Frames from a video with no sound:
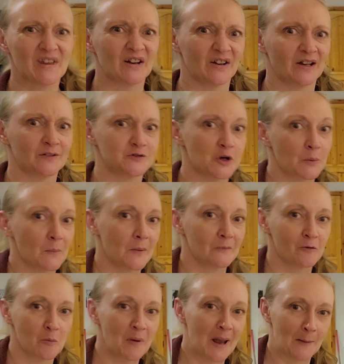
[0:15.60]
I'll have to come up
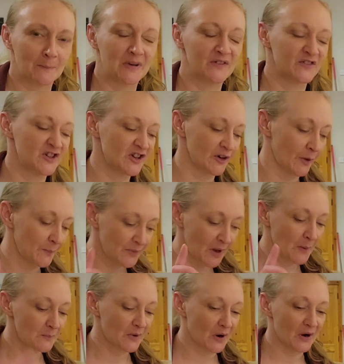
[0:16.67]
with a plan B for dinner.
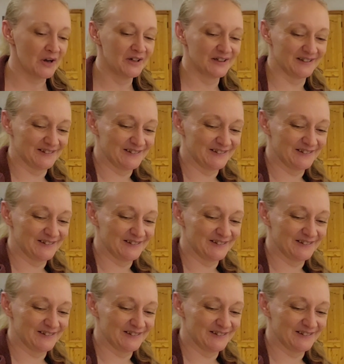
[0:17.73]
But